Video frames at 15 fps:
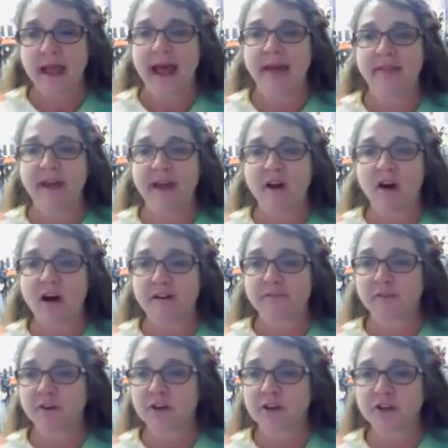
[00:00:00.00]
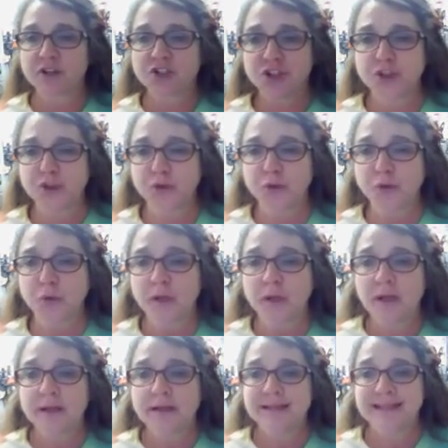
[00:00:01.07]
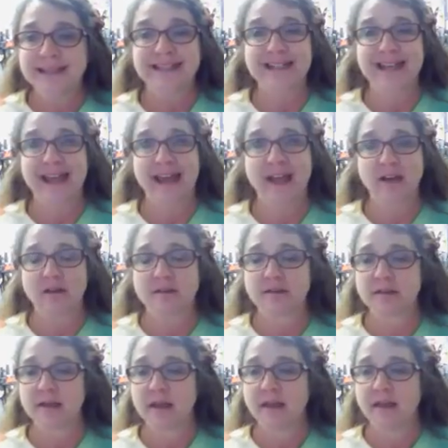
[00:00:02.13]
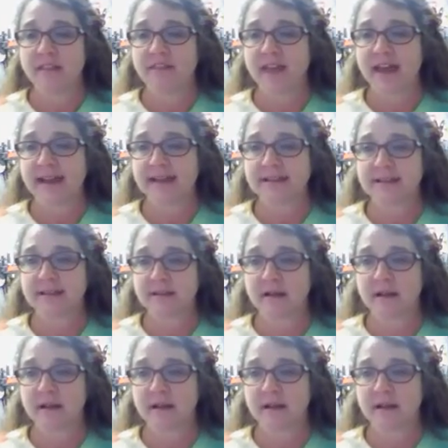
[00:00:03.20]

and they offered 2 details that